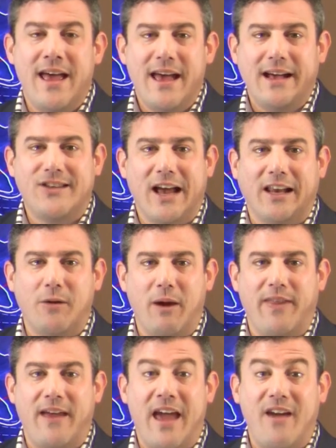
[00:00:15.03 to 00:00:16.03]
exactly
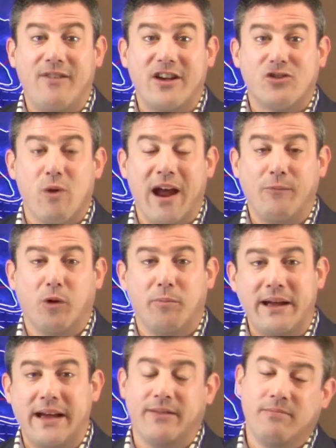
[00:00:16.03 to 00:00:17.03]
where the heaviest rain will
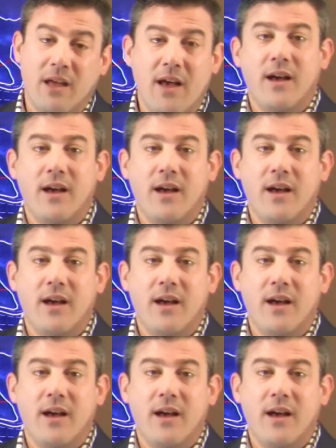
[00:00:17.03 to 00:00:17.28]
be and